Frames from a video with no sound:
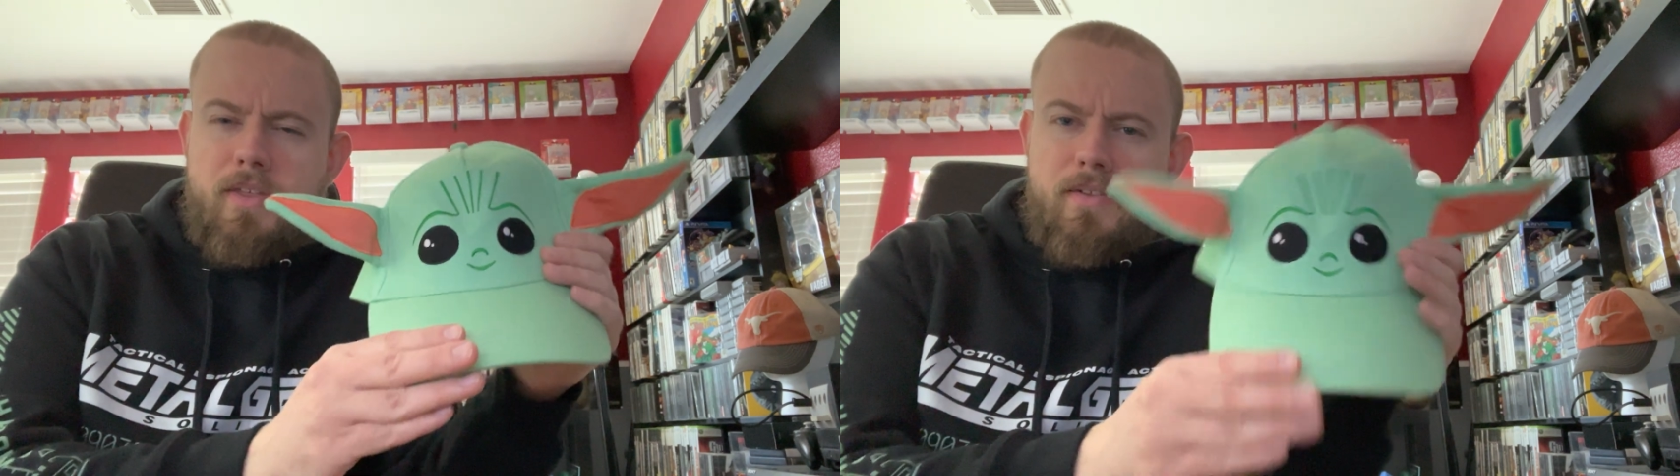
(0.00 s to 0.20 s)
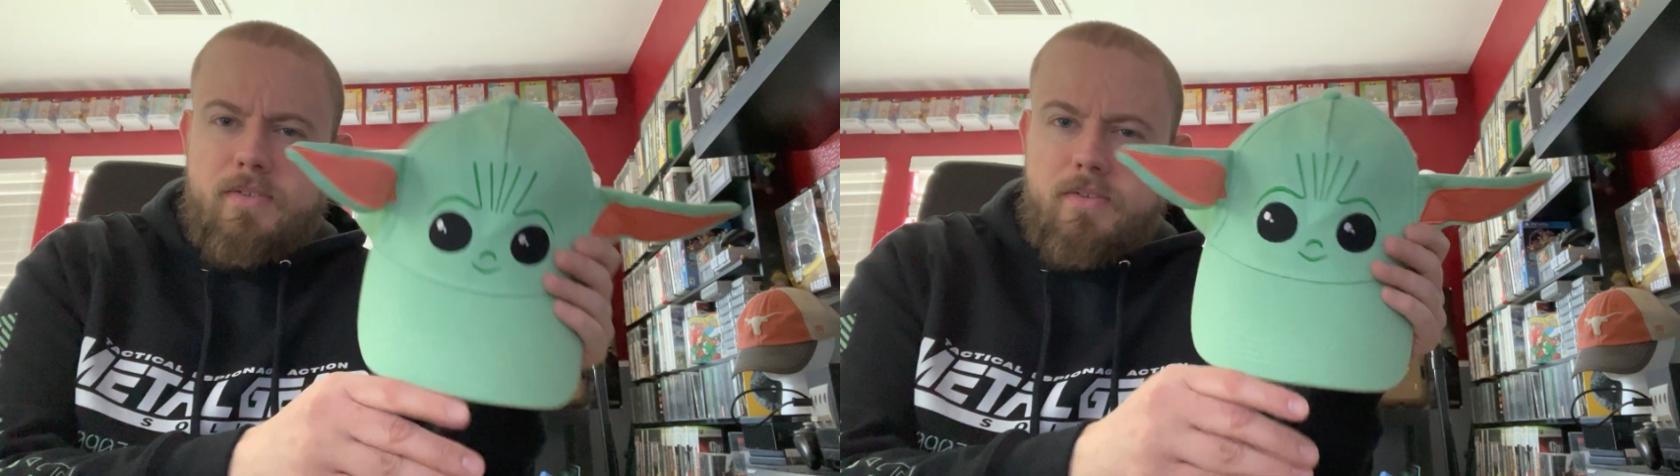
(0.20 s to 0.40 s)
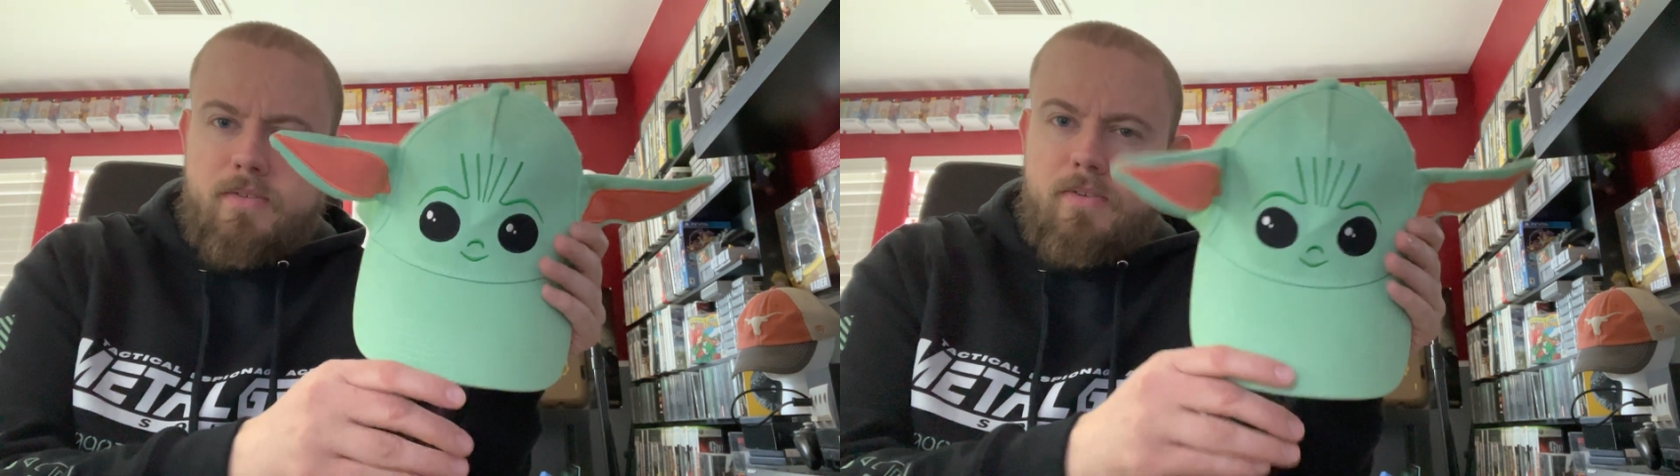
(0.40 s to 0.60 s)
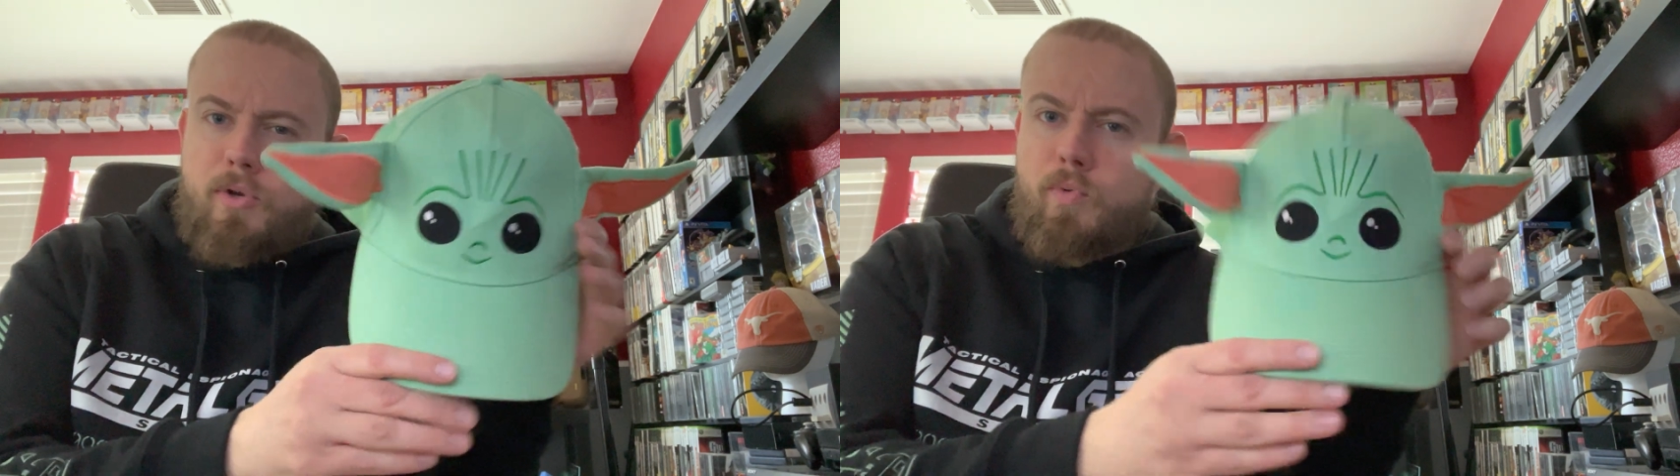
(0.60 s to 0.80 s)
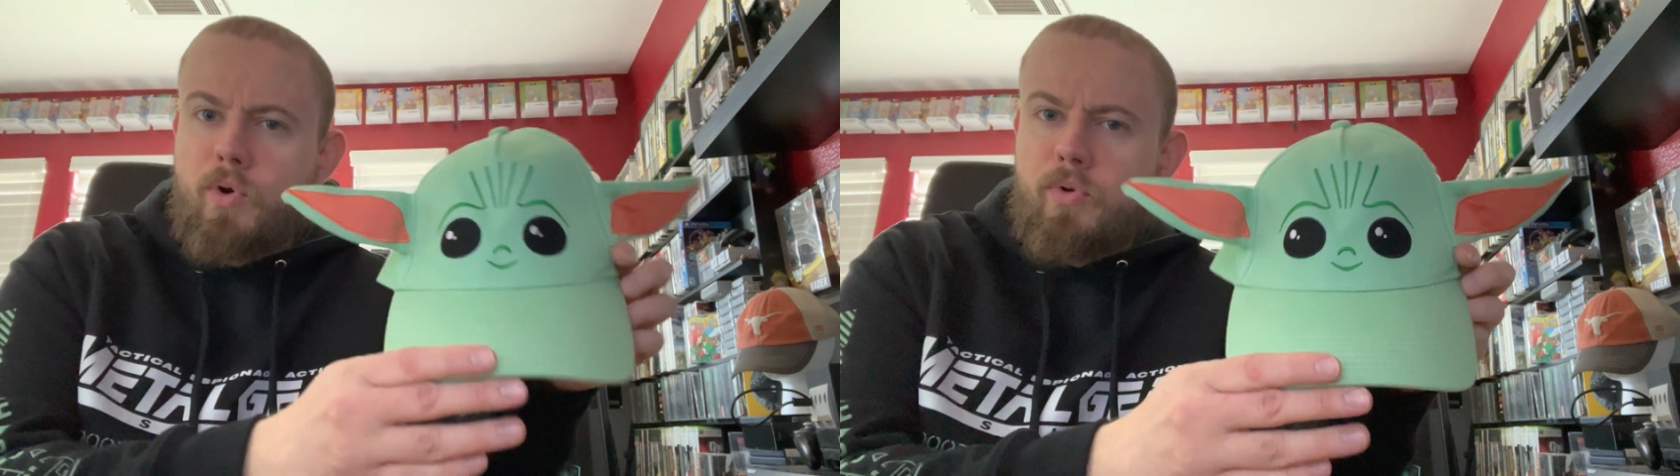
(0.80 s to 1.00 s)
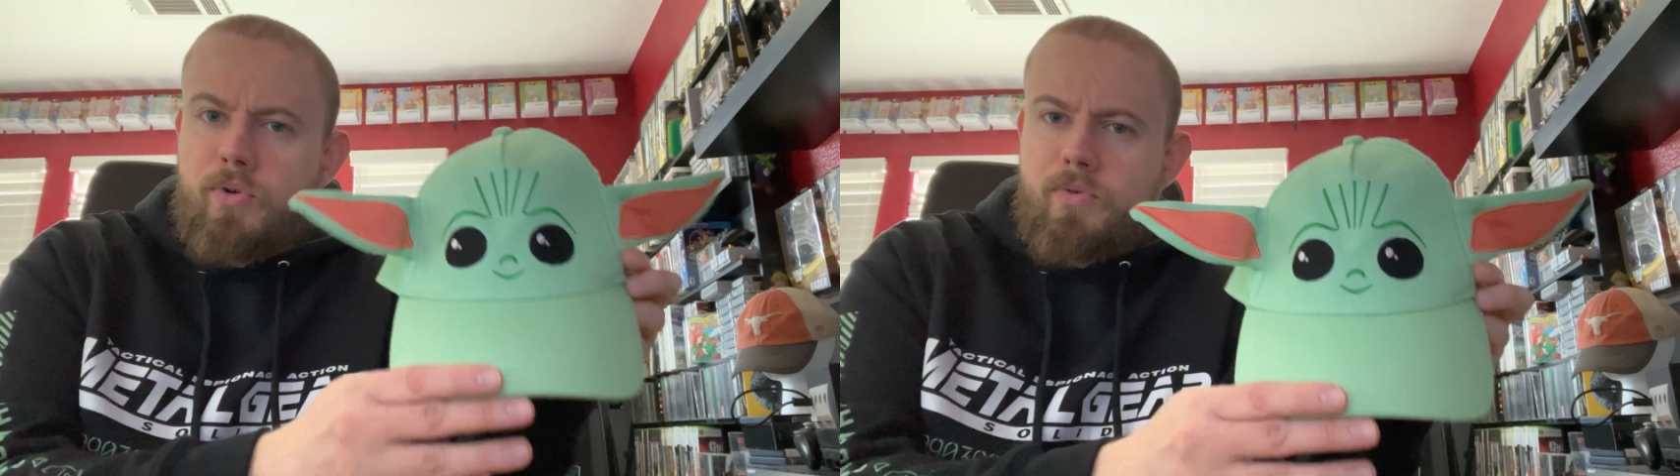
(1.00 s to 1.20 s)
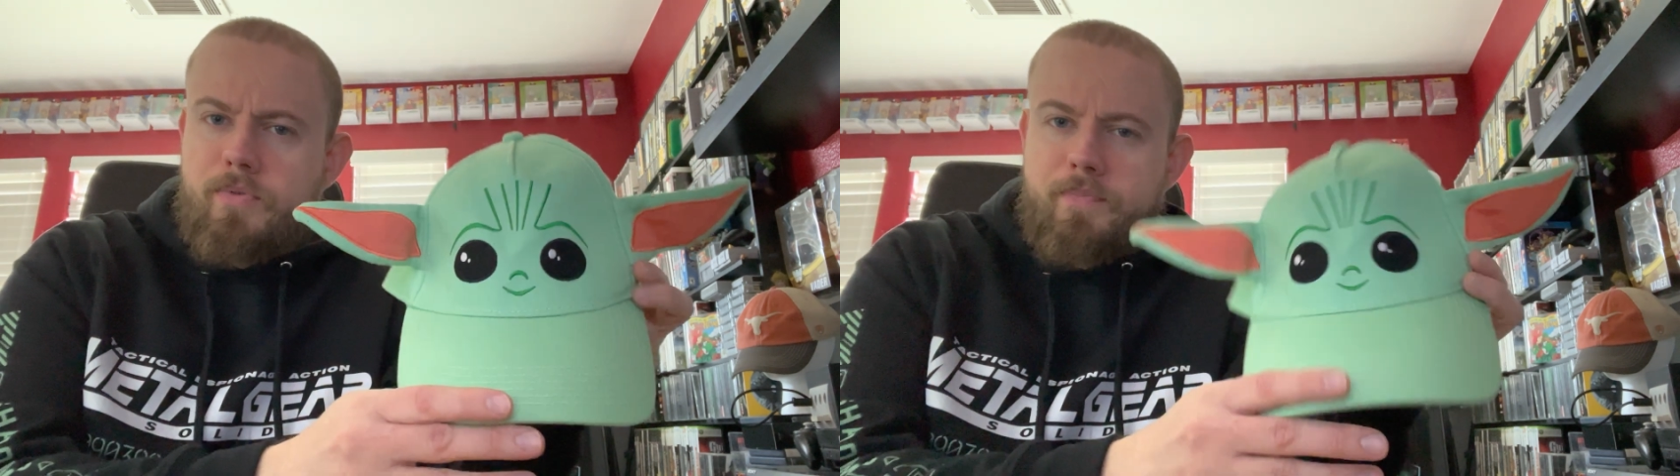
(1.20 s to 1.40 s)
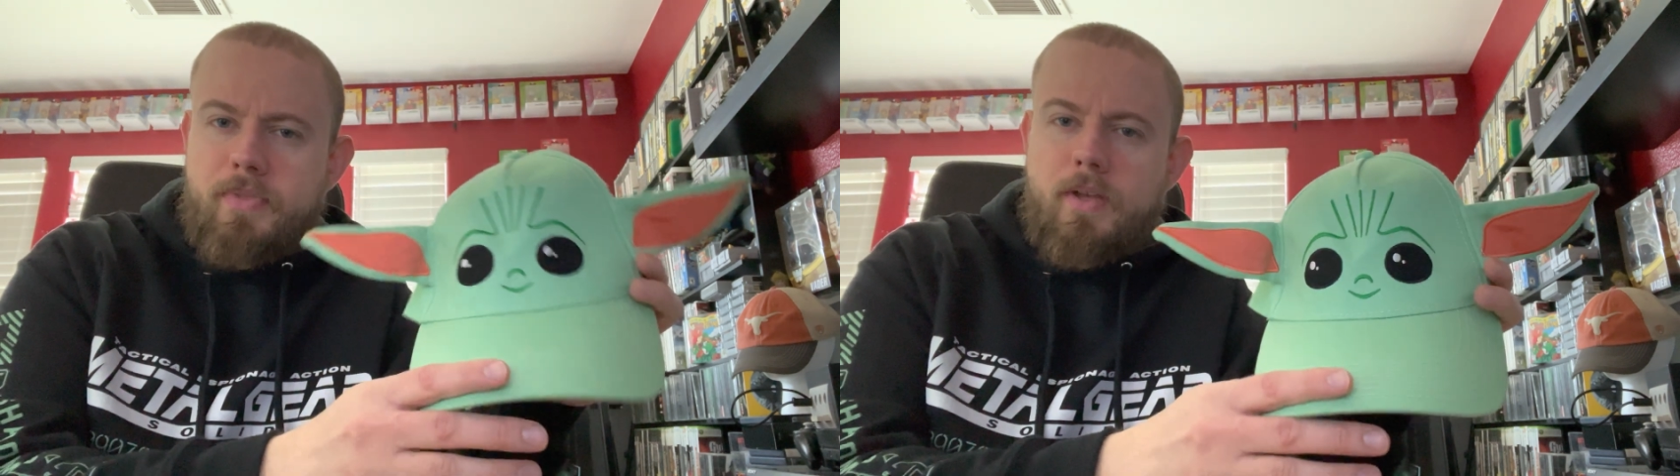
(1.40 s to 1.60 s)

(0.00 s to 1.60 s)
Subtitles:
think this is Grogu.